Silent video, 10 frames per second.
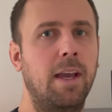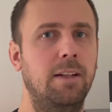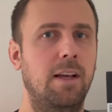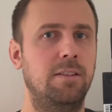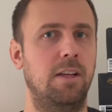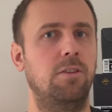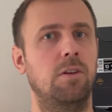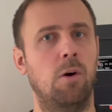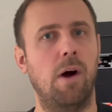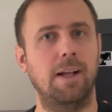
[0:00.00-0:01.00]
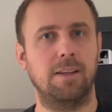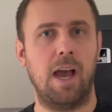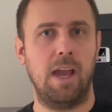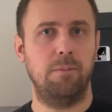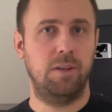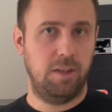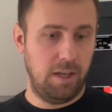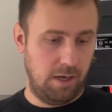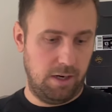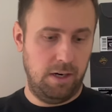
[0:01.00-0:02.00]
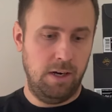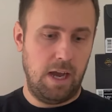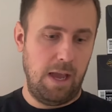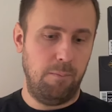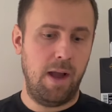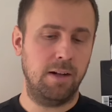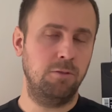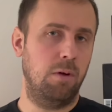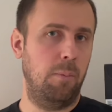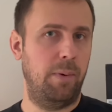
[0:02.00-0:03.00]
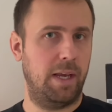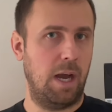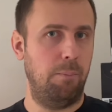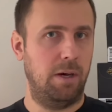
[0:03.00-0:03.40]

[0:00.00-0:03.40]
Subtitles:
and I said, you know what, I'm here. I might as well pick up a